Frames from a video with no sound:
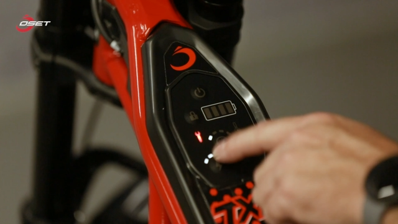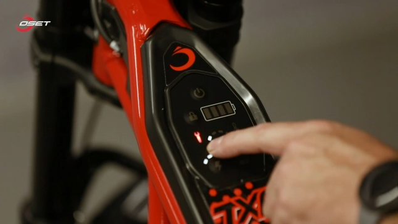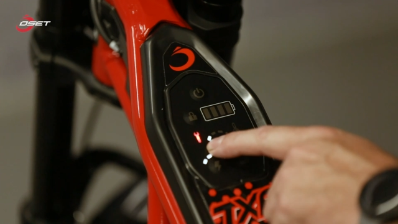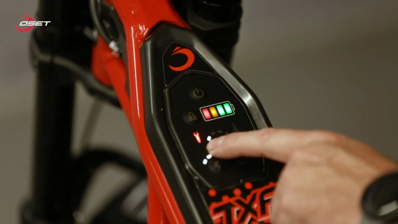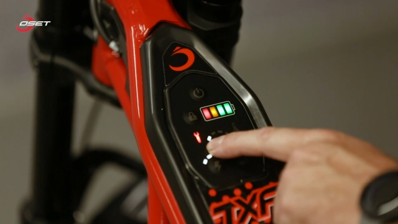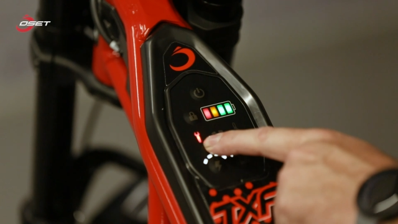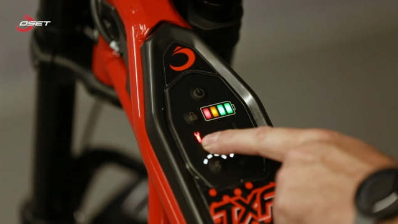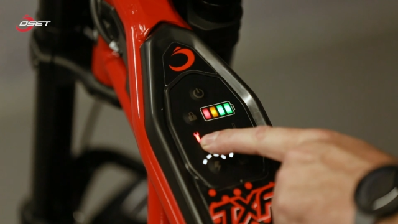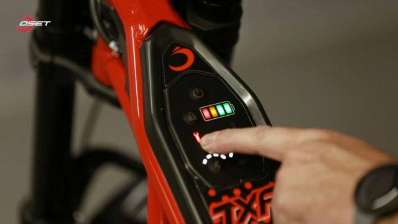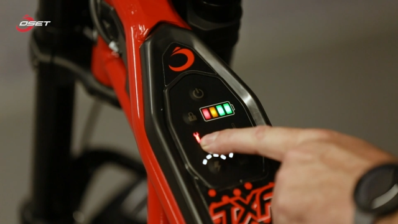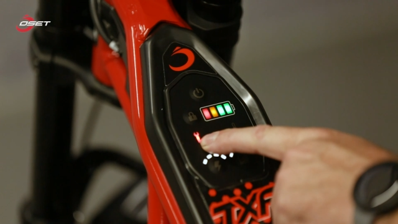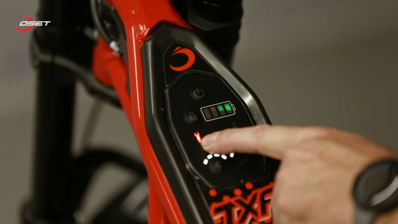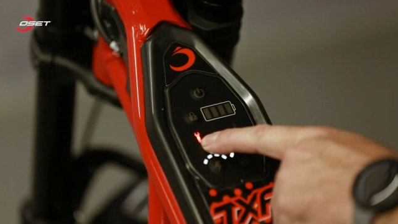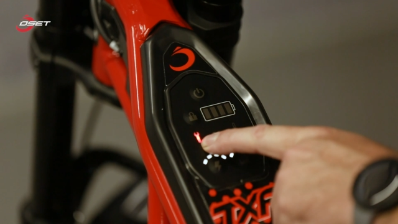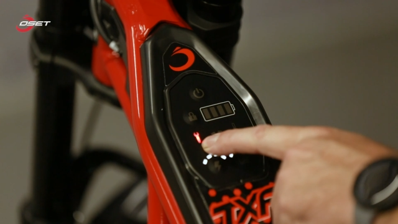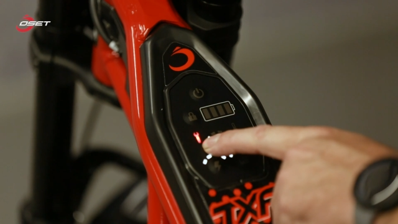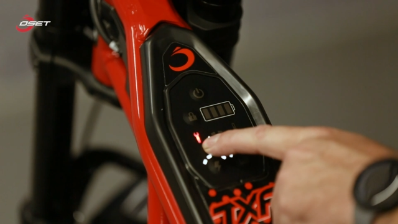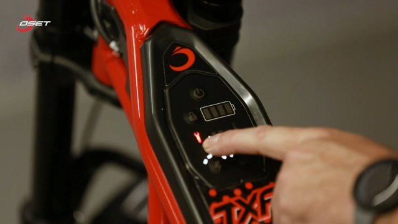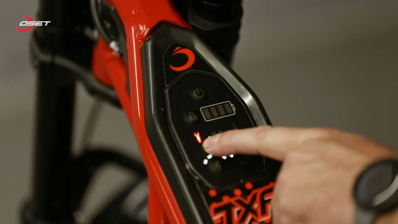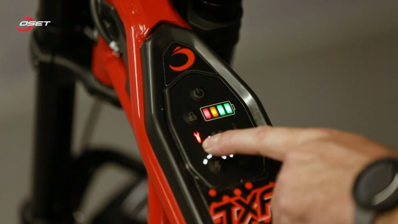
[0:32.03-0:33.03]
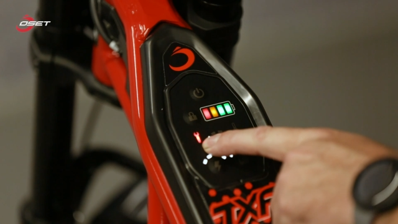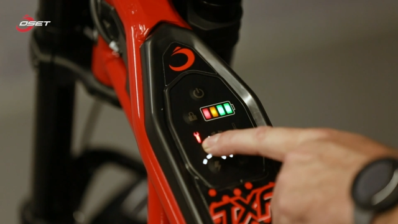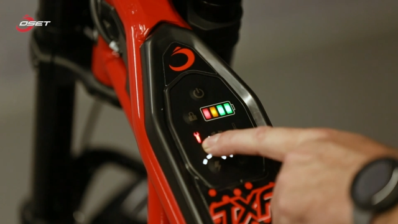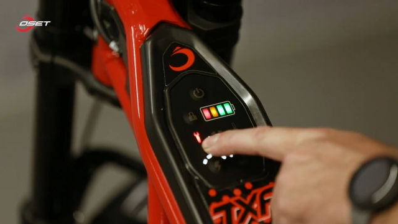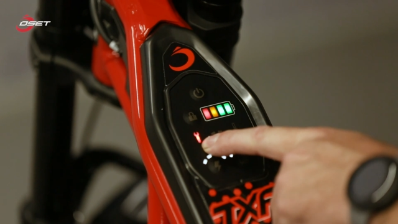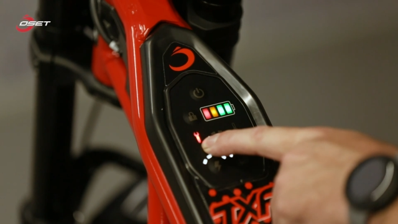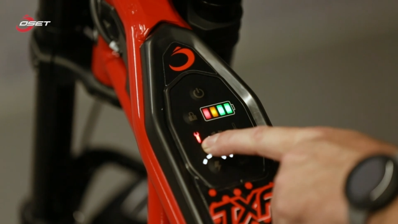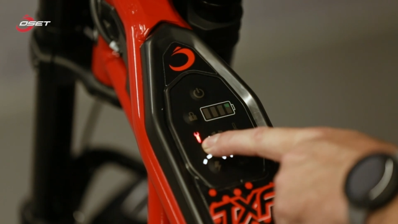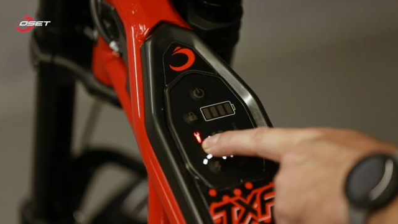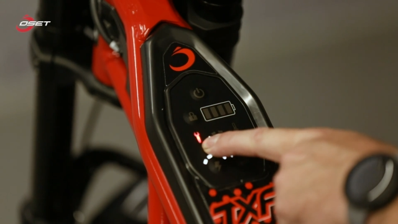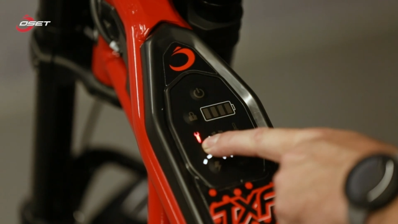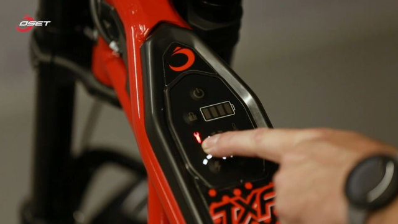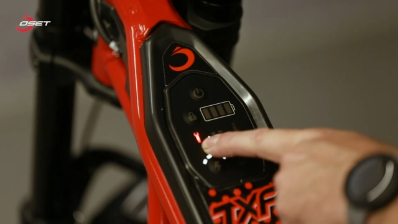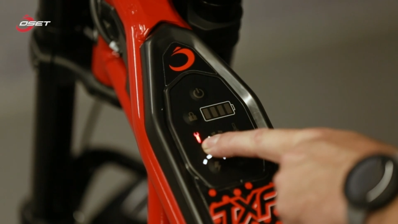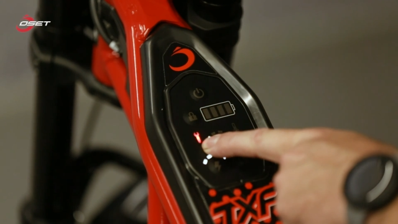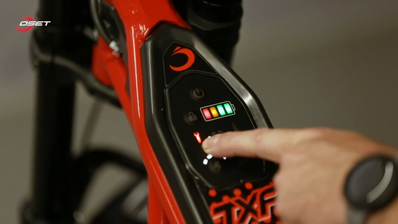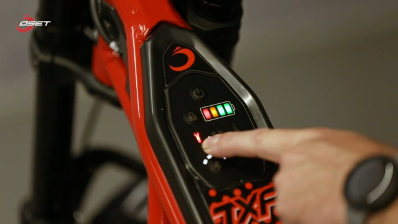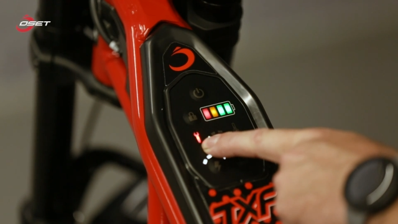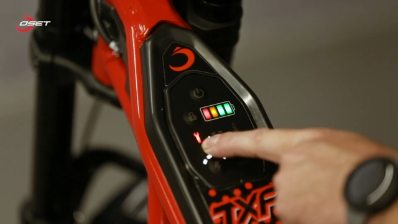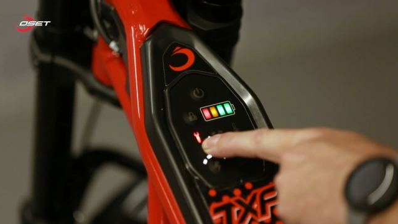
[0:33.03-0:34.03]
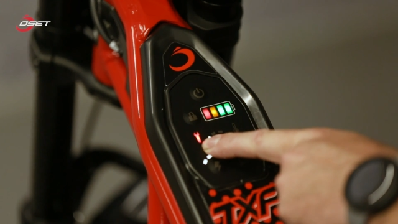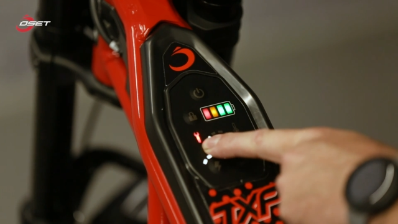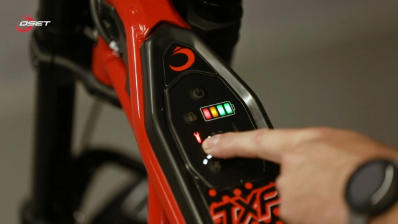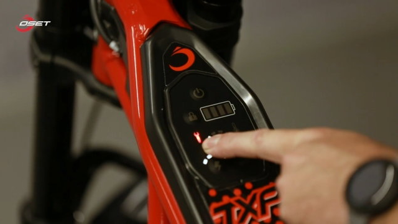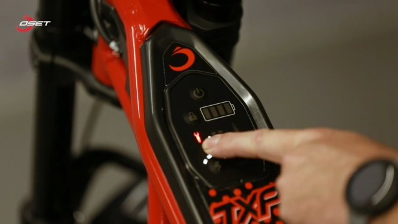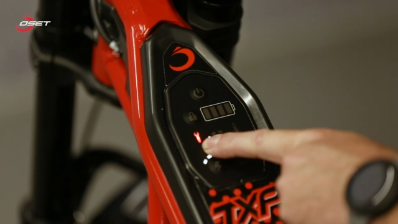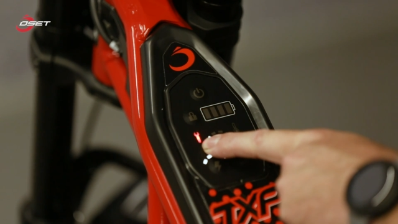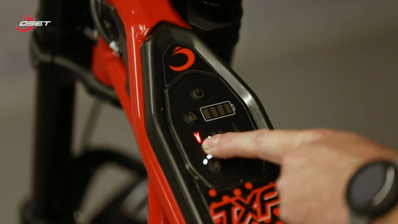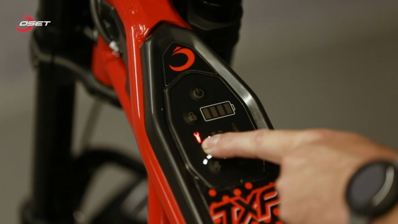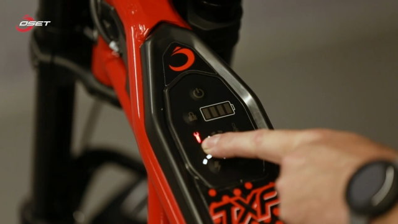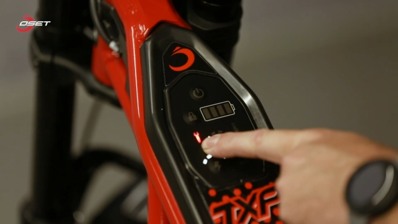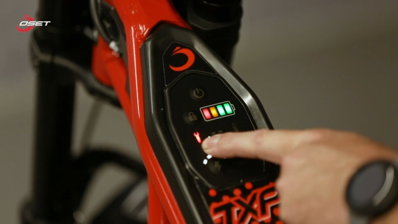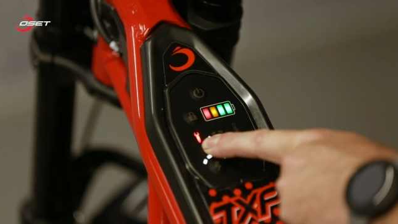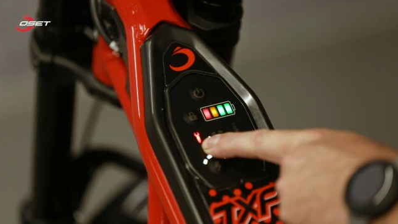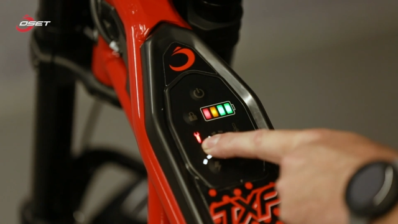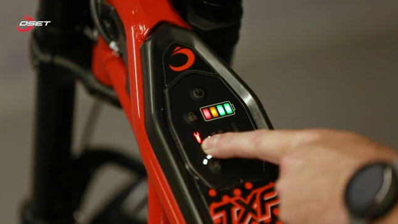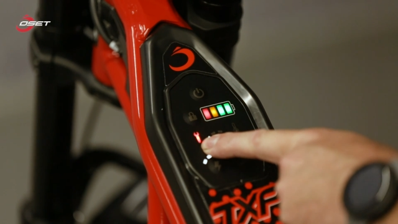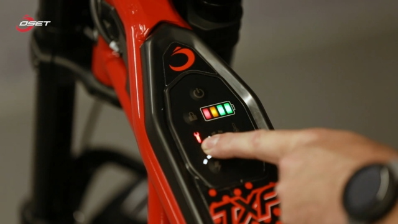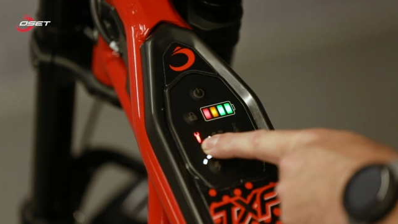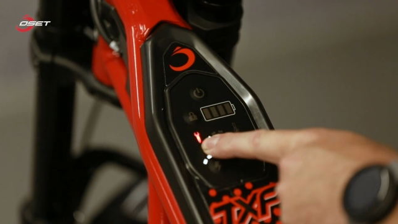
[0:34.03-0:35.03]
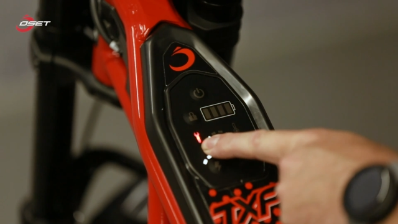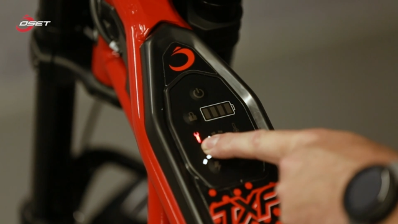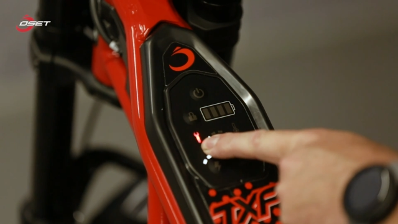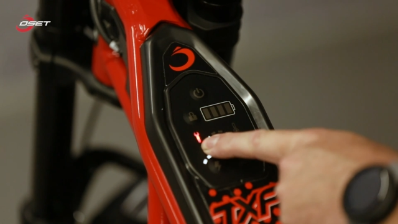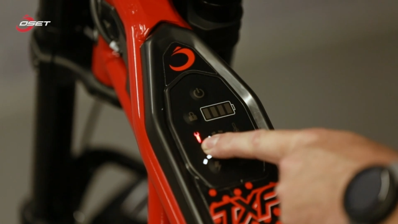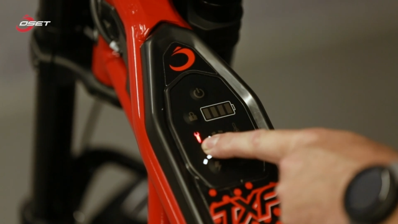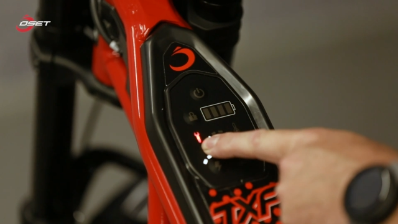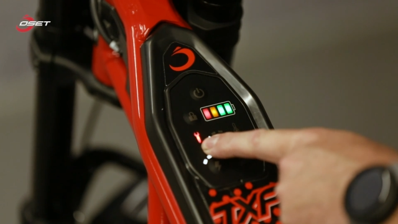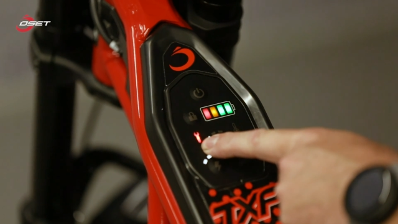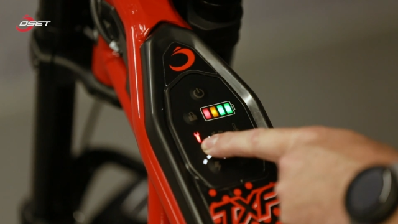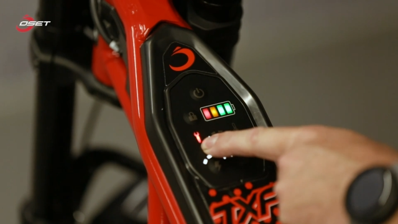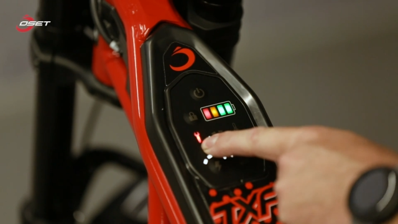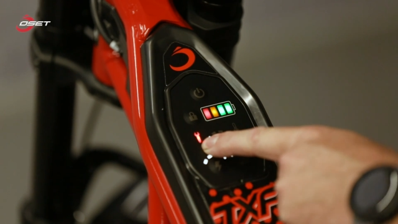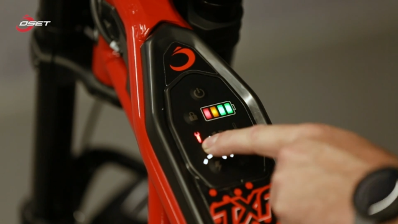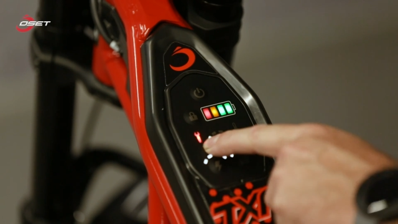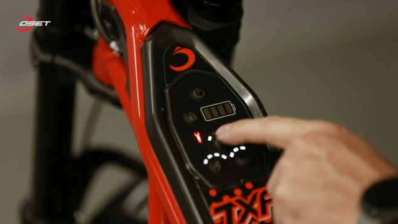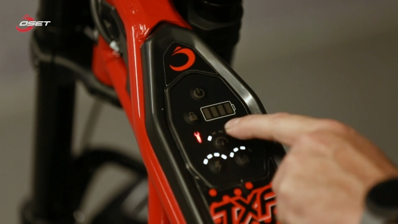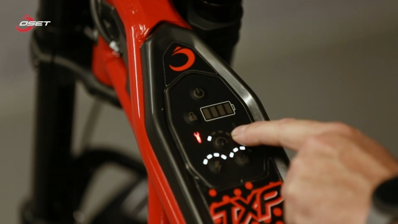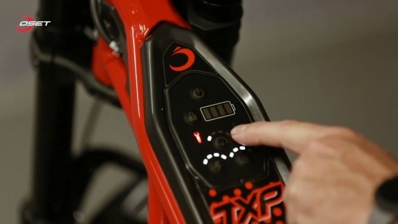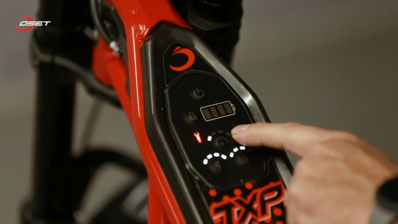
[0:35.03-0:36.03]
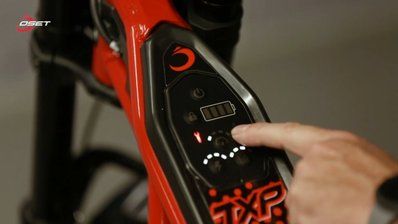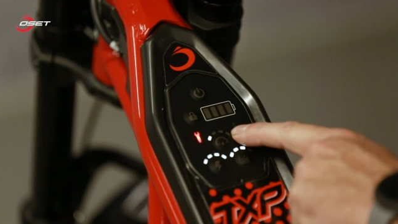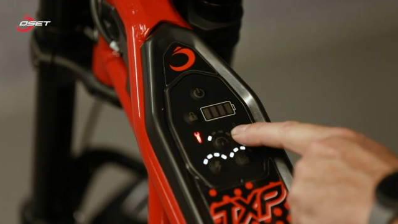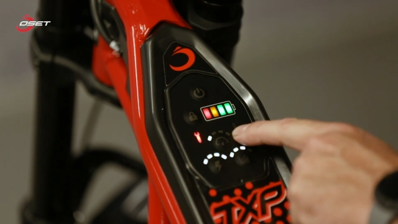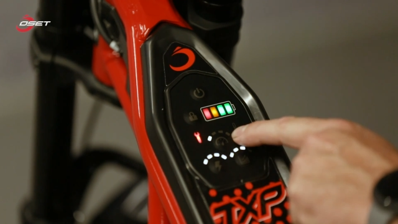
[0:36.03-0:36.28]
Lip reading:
(no speaker visible)